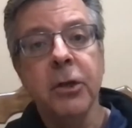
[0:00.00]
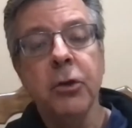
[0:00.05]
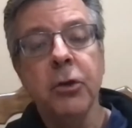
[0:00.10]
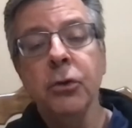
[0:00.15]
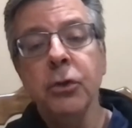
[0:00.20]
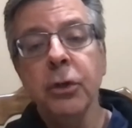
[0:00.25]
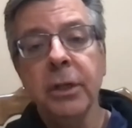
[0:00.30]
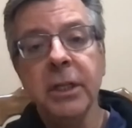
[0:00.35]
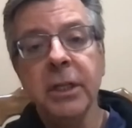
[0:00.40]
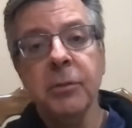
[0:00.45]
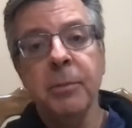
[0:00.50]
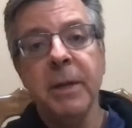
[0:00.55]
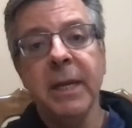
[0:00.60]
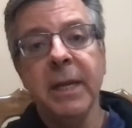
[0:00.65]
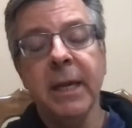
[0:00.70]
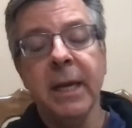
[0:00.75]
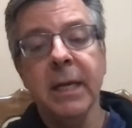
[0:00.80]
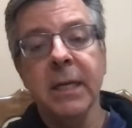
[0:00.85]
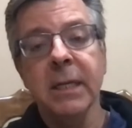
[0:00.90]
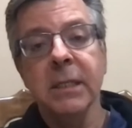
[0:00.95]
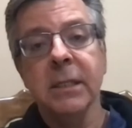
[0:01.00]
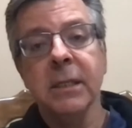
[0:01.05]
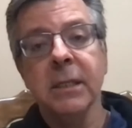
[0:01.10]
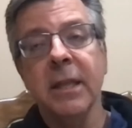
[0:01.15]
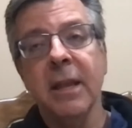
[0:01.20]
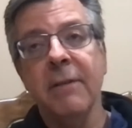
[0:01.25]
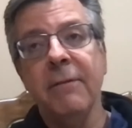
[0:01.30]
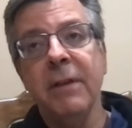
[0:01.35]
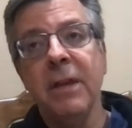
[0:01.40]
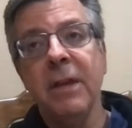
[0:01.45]
usually it's because
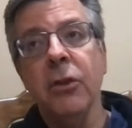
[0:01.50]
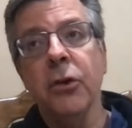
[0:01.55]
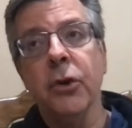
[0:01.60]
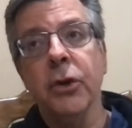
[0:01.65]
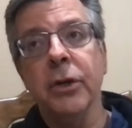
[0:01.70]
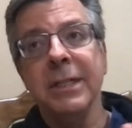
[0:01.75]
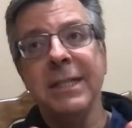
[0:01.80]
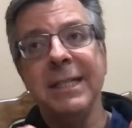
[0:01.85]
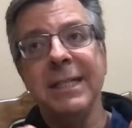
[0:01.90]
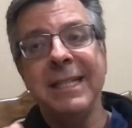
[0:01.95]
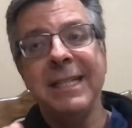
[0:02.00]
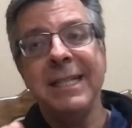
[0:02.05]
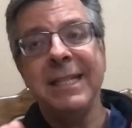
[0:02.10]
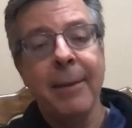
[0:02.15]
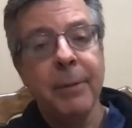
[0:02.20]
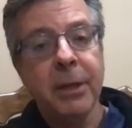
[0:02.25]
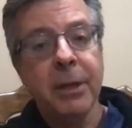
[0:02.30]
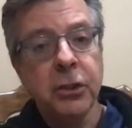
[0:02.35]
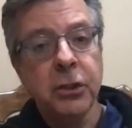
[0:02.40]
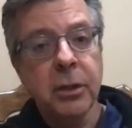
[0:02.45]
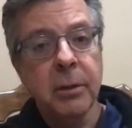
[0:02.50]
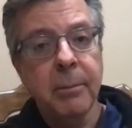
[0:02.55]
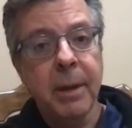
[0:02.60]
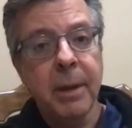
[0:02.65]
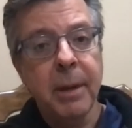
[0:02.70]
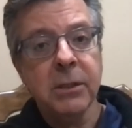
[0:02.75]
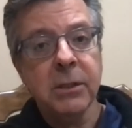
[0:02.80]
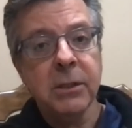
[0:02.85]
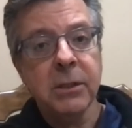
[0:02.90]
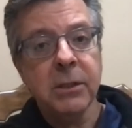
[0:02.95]
they've either damaged the
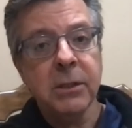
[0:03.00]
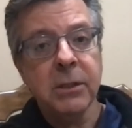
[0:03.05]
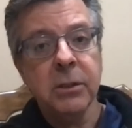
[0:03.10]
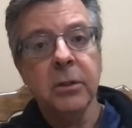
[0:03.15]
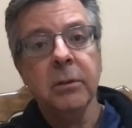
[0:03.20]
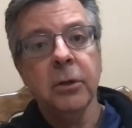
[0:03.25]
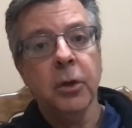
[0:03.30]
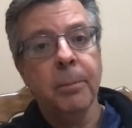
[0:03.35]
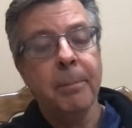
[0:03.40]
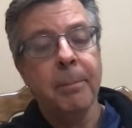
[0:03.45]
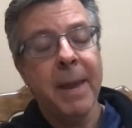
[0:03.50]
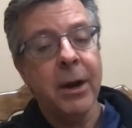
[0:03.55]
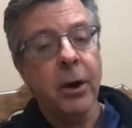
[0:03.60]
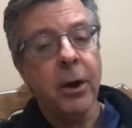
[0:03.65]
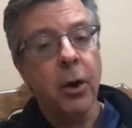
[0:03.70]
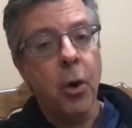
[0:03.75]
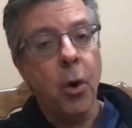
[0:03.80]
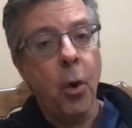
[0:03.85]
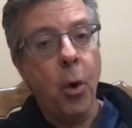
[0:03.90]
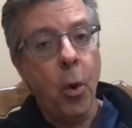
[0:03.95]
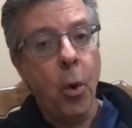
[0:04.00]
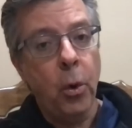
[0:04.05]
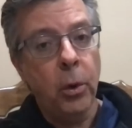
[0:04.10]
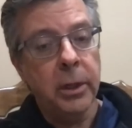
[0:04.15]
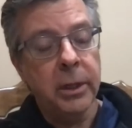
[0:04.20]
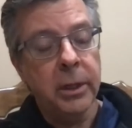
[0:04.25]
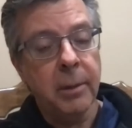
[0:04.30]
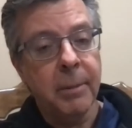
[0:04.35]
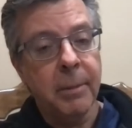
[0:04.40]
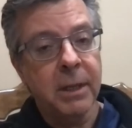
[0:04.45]
muscle, made a
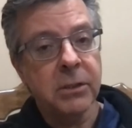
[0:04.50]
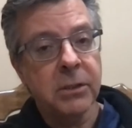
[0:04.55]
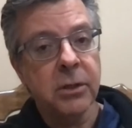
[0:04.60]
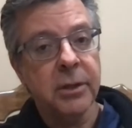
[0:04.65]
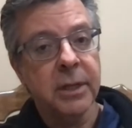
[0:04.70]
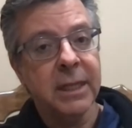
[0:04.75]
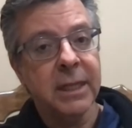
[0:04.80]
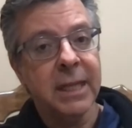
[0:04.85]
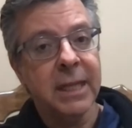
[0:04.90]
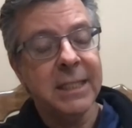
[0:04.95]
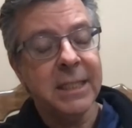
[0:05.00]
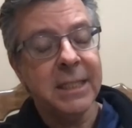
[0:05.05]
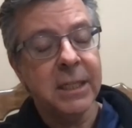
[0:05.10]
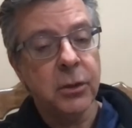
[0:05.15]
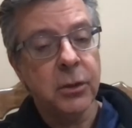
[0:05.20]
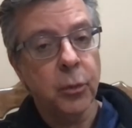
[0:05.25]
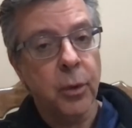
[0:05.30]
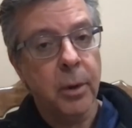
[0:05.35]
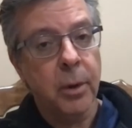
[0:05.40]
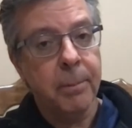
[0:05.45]
hole in the muscle that they didn't